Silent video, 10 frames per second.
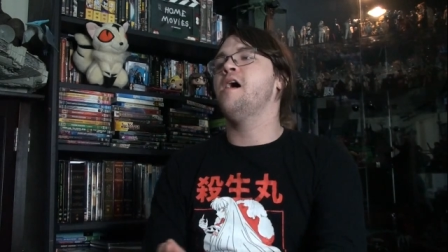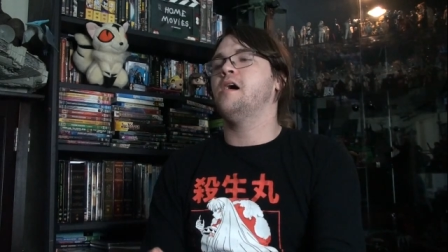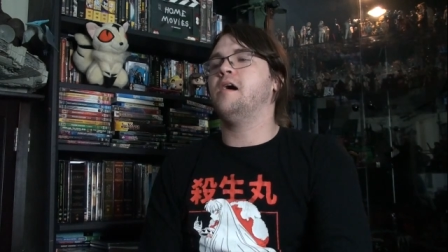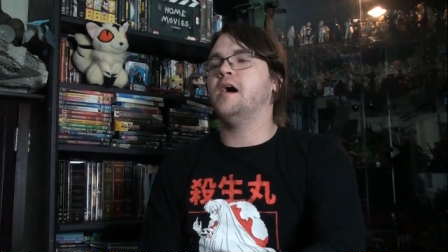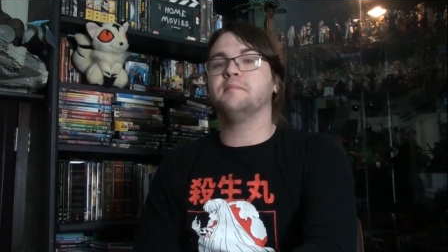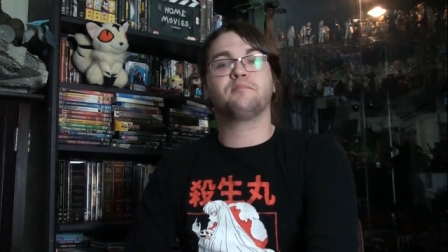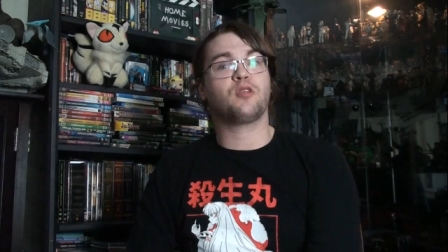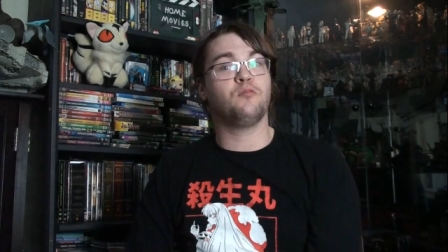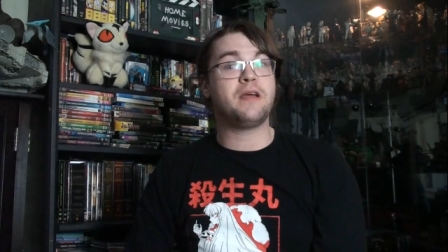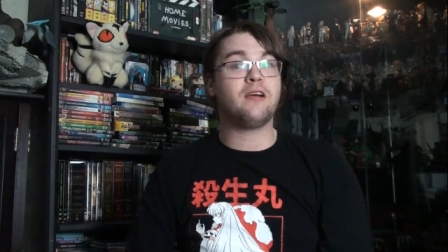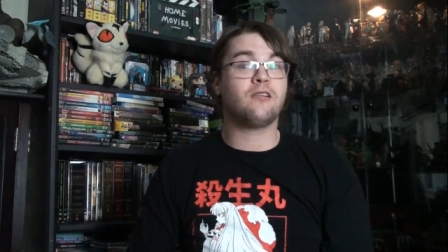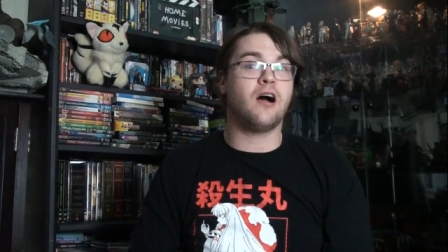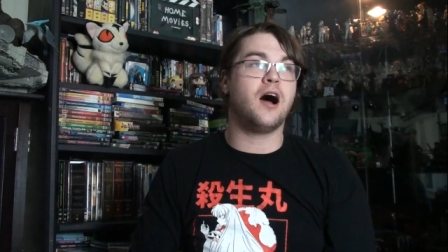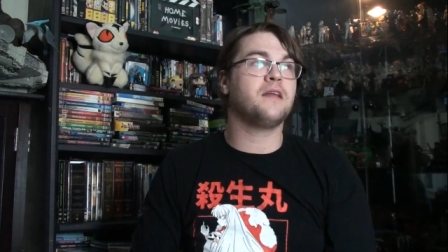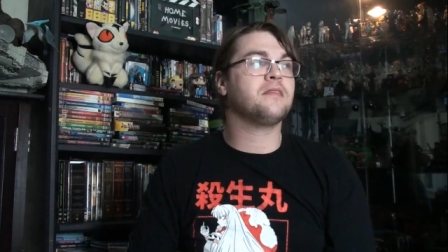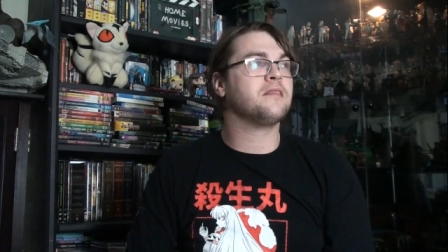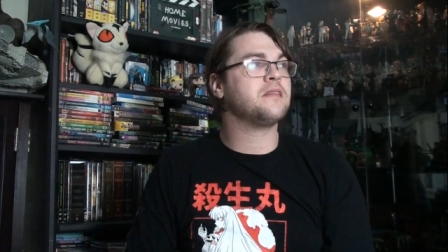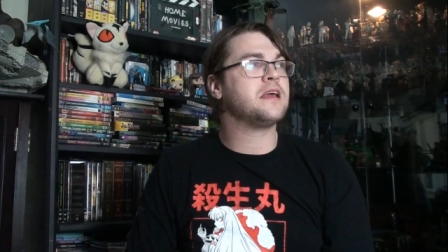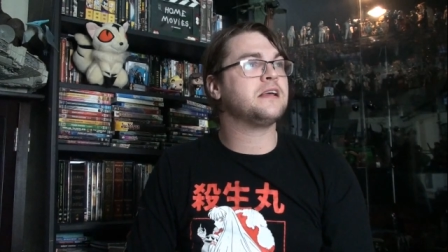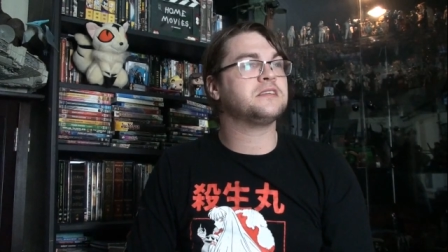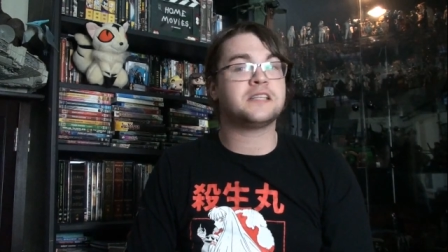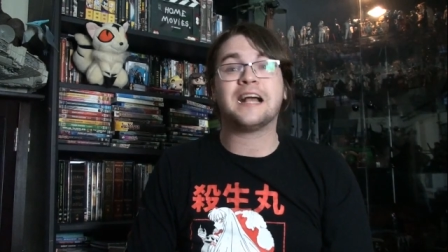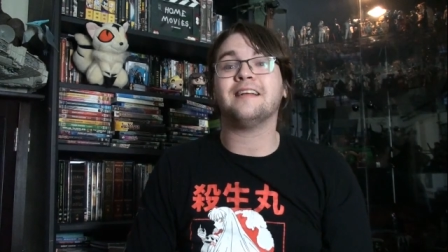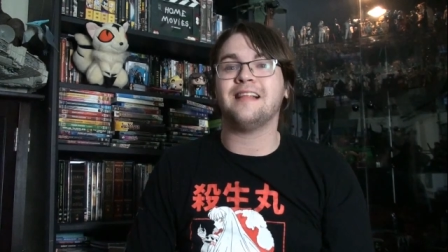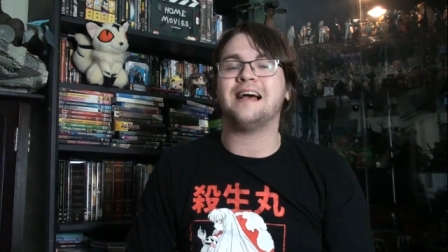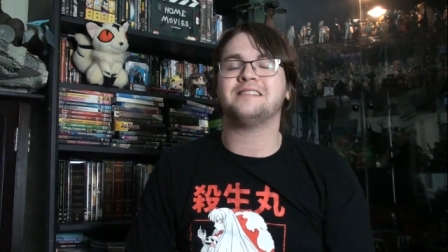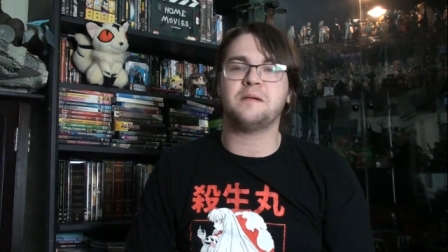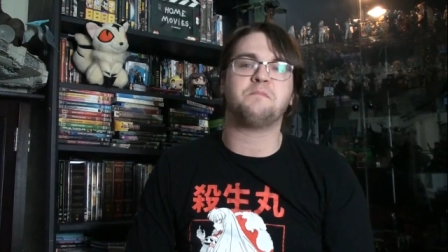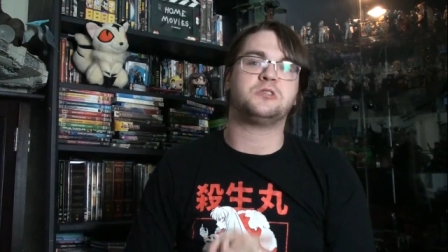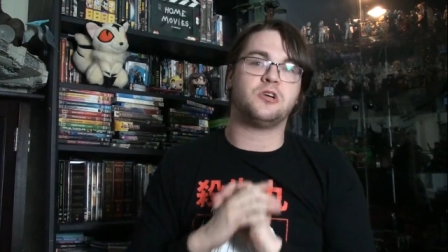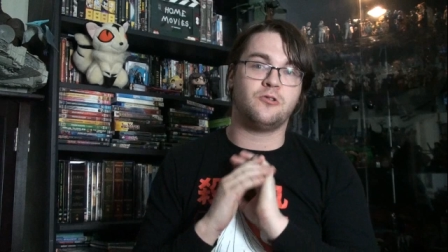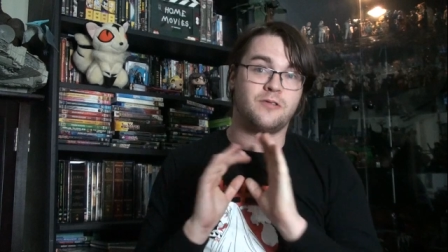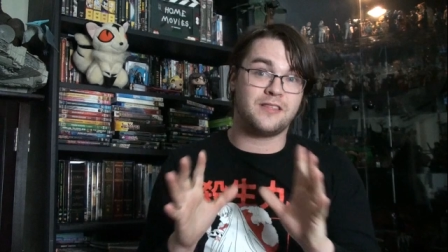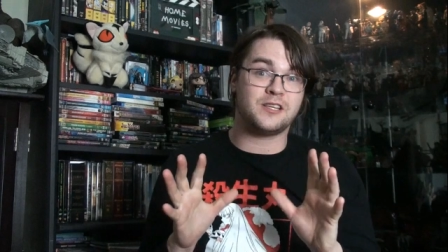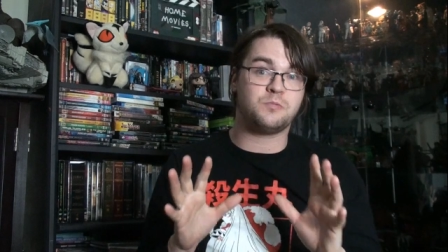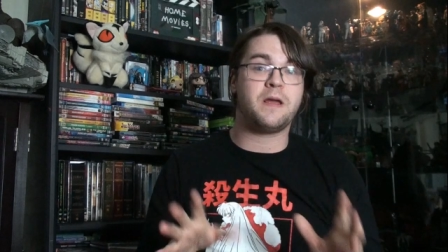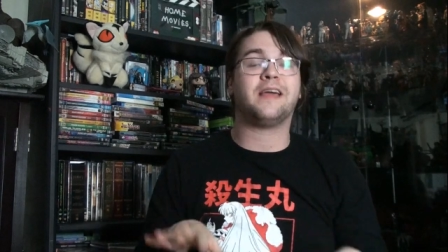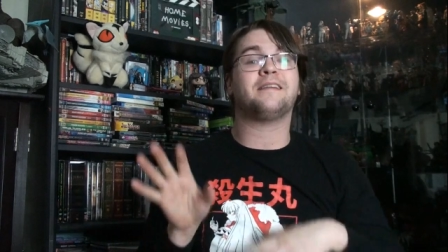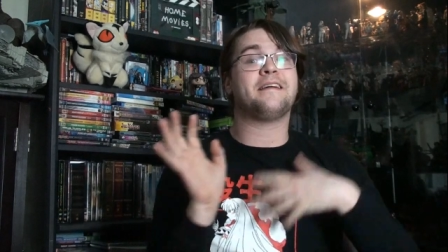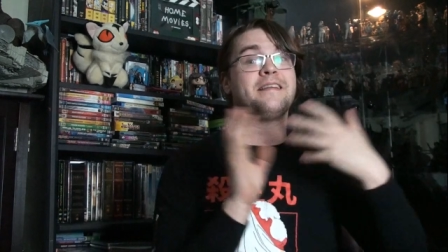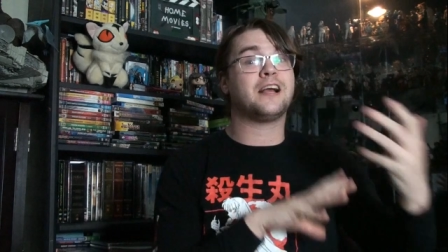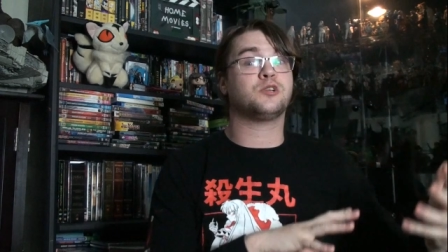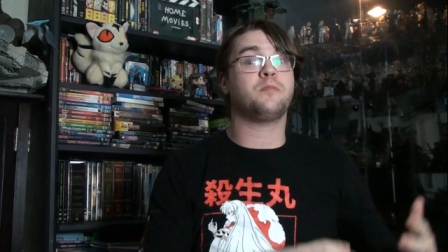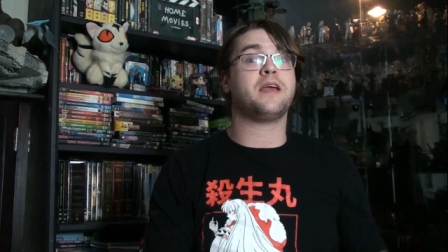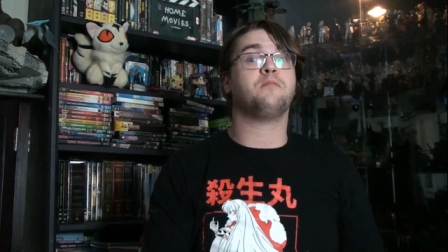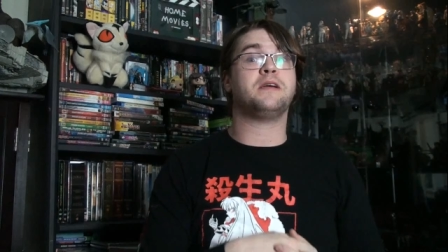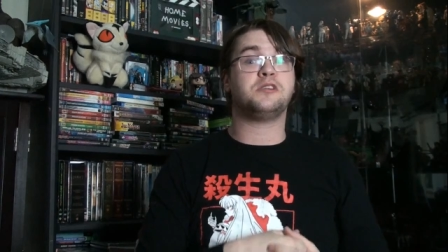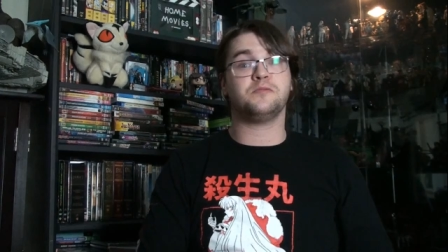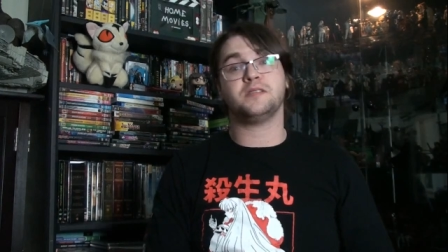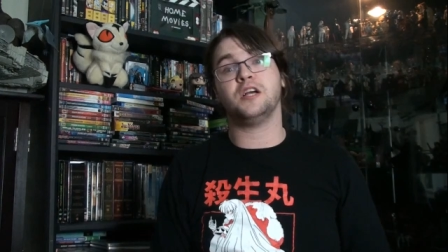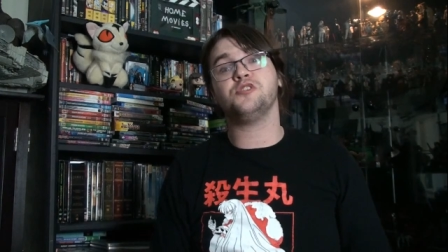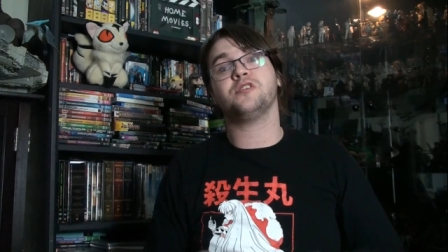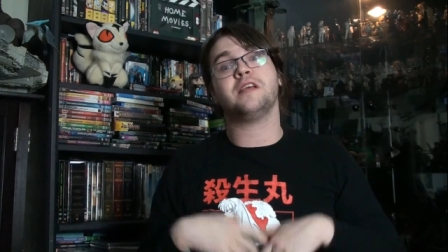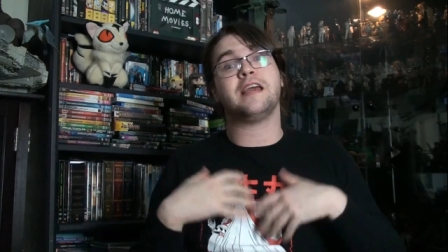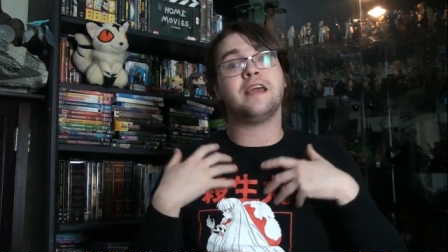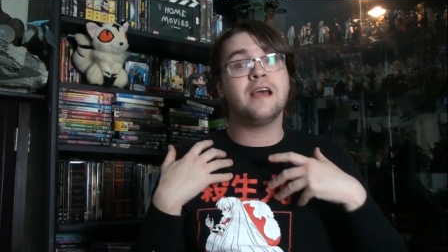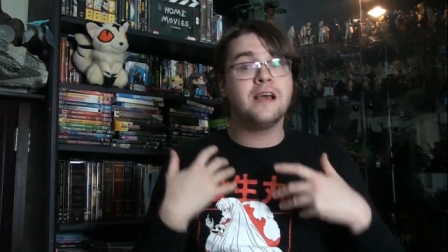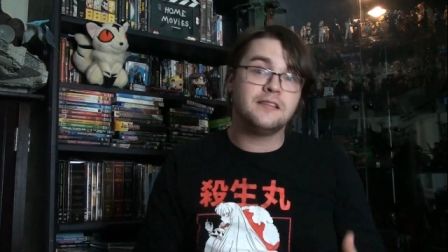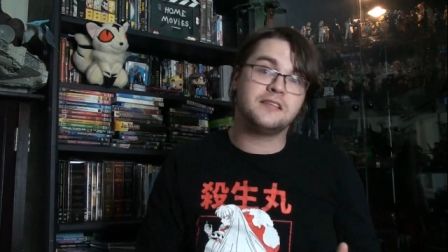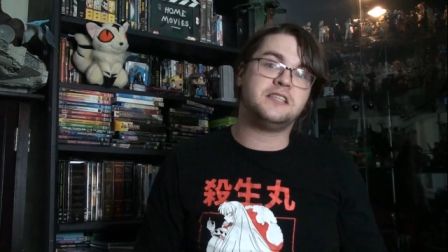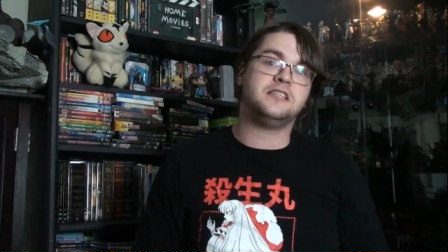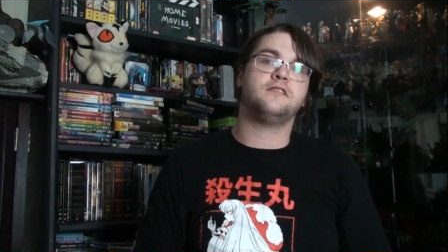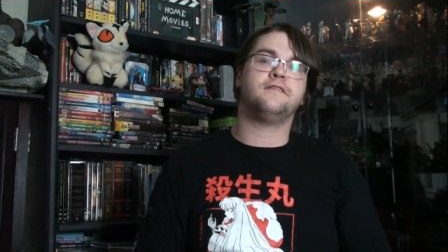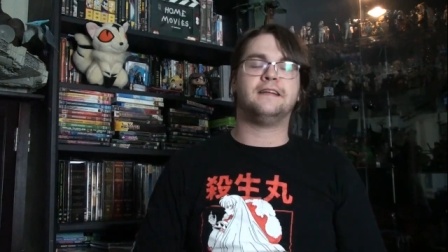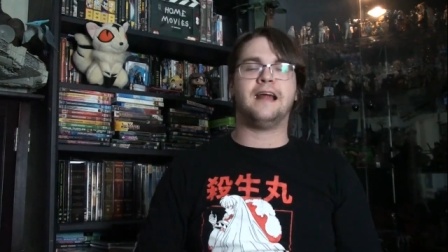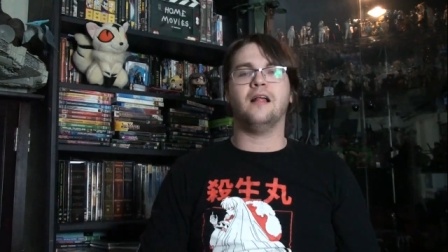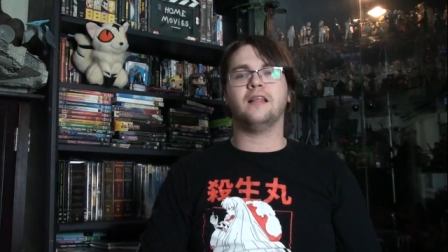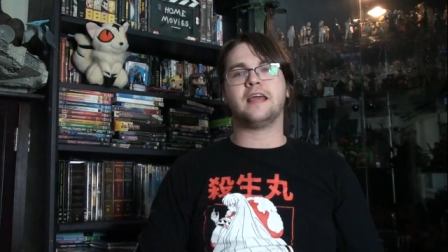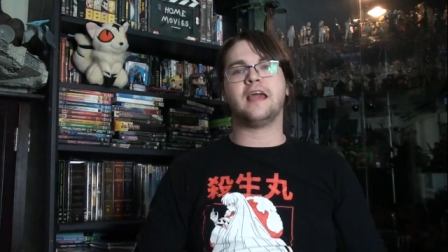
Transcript: um, we are on the second last episode this week, and then next week we do essentially the season finale.